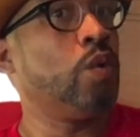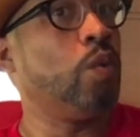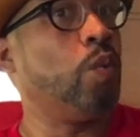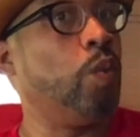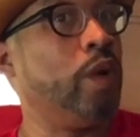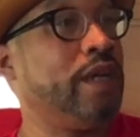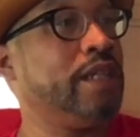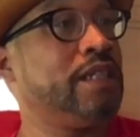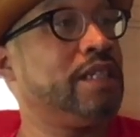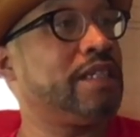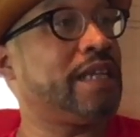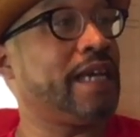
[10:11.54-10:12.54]
When
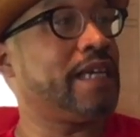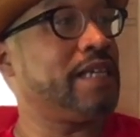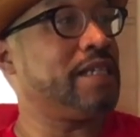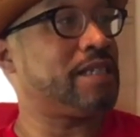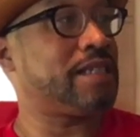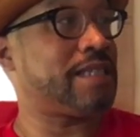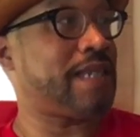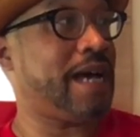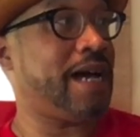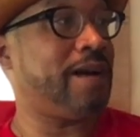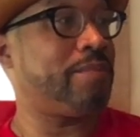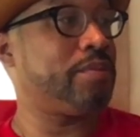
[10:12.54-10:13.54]
did Nike stop